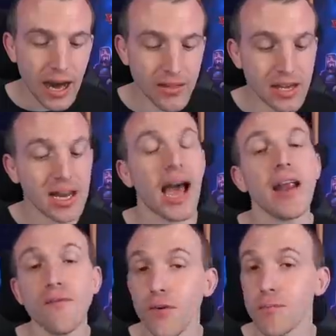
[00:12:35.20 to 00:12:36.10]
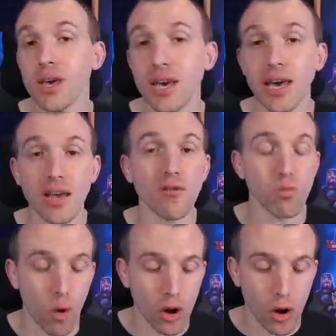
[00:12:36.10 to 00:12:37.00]
and the cannon for me is
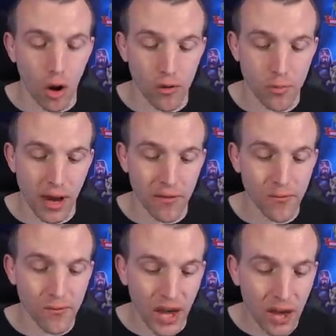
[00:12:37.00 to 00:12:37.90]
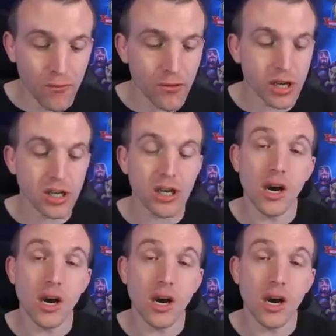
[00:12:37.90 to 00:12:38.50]
one of my favorite